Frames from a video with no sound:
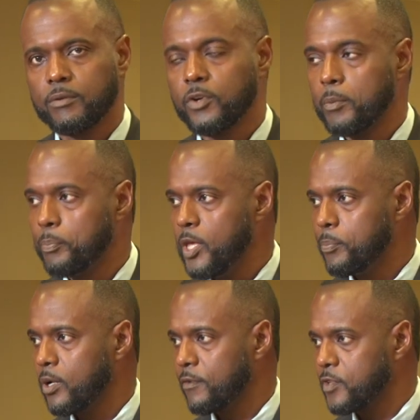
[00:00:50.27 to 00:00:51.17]
for the
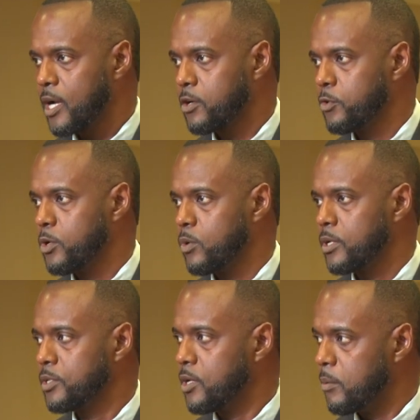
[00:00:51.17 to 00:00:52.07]
people of
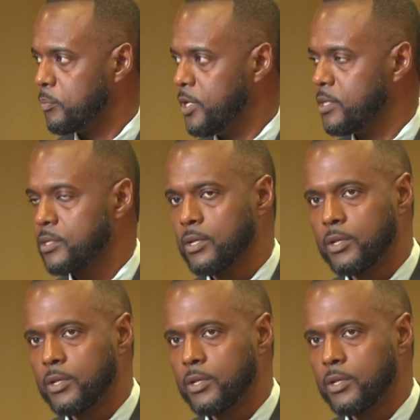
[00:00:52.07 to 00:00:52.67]
Tacarigua to complete